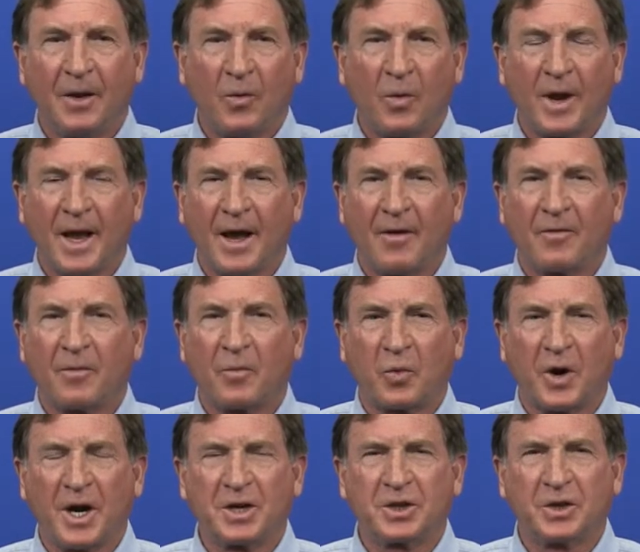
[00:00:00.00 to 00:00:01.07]
We have
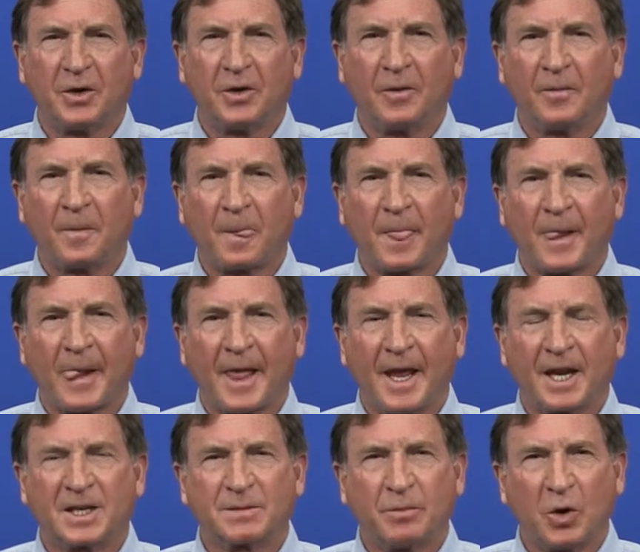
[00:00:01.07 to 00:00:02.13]
pressure and
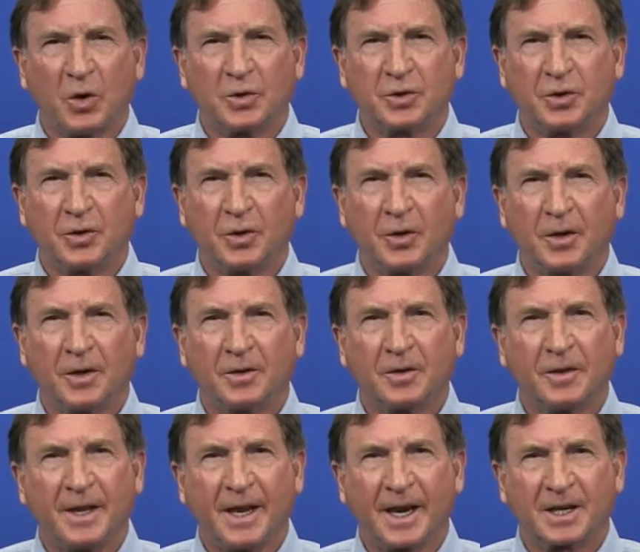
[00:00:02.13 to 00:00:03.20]
exposure to
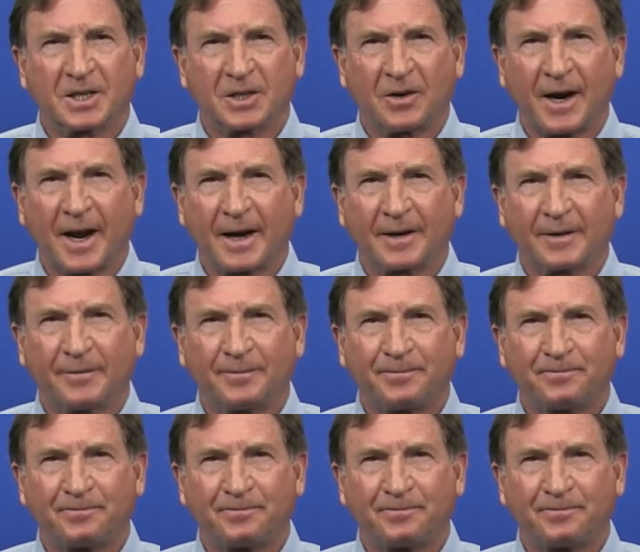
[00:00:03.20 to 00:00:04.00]
the extract.